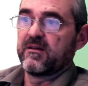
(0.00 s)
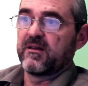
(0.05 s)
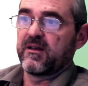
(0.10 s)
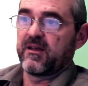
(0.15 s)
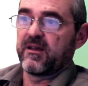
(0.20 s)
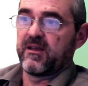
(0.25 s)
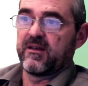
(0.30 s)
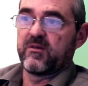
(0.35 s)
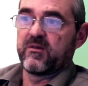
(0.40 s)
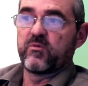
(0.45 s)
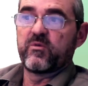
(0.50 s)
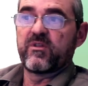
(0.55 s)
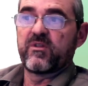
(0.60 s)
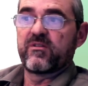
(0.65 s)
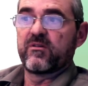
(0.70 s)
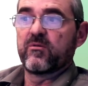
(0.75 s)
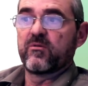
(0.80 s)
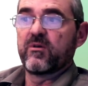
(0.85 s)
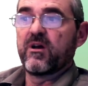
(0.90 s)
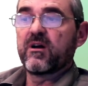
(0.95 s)
again
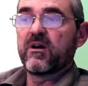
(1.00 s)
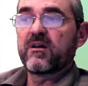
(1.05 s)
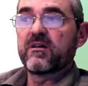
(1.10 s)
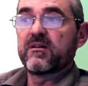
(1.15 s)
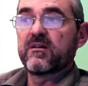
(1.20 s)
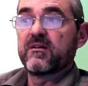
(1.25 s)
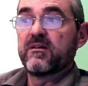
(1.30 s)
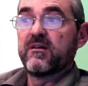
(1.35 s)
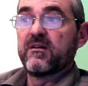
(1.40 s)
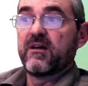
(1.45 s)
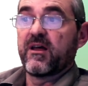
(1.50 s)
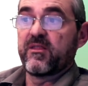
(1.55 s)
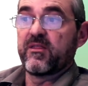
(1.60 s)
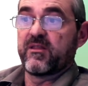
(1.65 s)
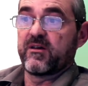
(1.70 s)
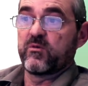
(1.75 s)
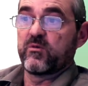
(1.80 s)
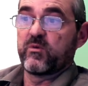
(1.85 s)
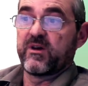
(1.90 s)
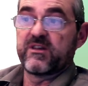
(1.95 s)
with no luck. And
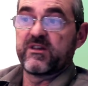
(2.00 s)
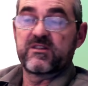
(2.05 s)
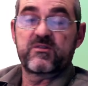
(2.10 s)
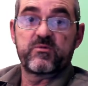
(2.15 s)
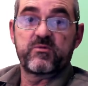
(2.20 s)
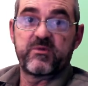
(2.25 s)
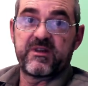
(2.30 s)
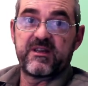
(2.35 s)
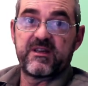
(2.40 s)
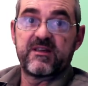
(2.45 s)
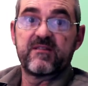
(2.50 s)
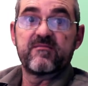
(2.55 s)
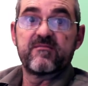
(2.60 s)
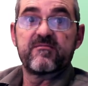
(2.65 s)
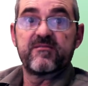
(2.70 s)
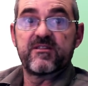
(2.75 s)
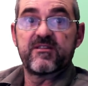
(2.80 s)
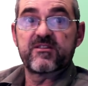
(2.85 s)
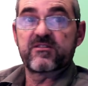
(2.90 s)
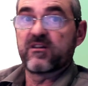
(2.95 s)
then once we
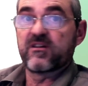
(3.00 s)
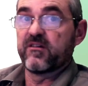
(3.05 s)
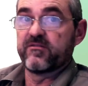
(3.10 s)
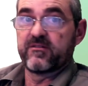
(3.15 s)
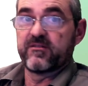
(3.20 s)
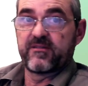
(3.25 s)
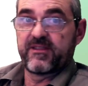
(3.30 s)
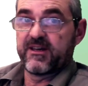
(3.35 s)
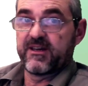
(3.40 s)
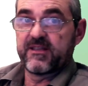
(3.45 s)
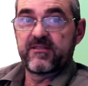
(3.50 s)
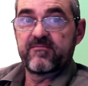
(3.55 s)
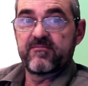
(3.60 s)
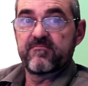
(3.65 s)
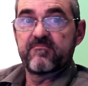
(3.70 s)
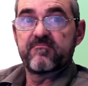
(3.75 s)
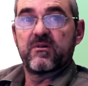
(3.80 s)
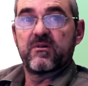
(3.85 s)
discover that